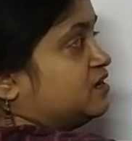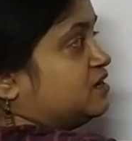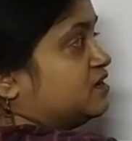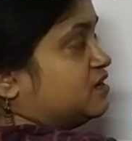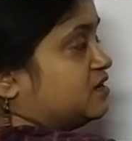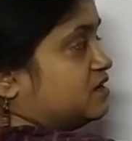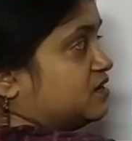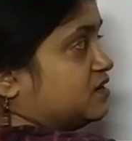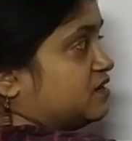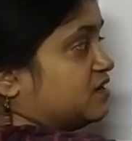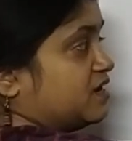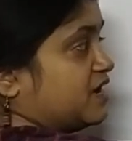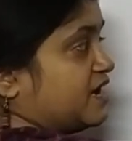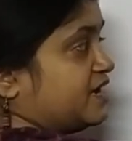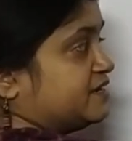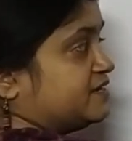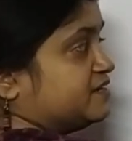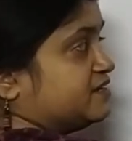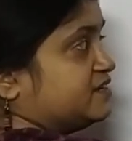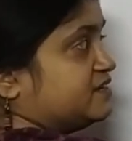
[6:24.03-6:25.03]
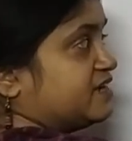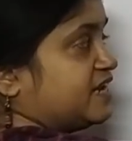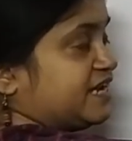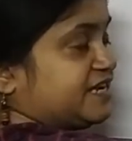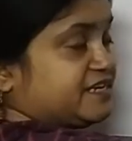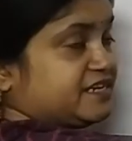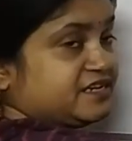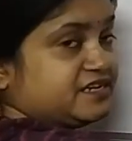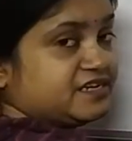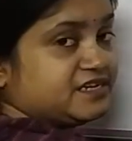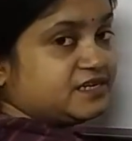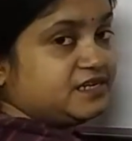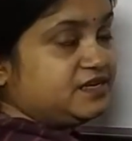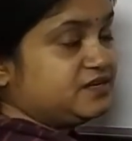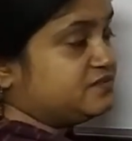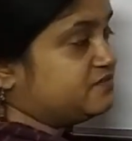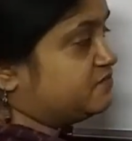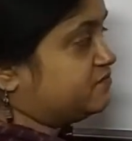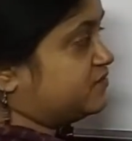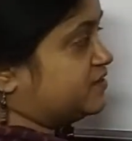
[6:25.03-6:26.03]
at 90 degree
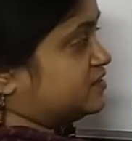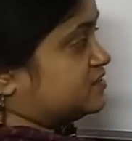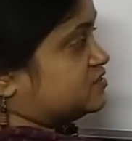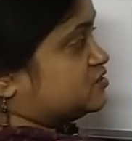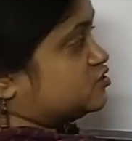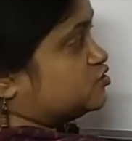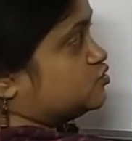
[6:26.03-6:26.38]
phase.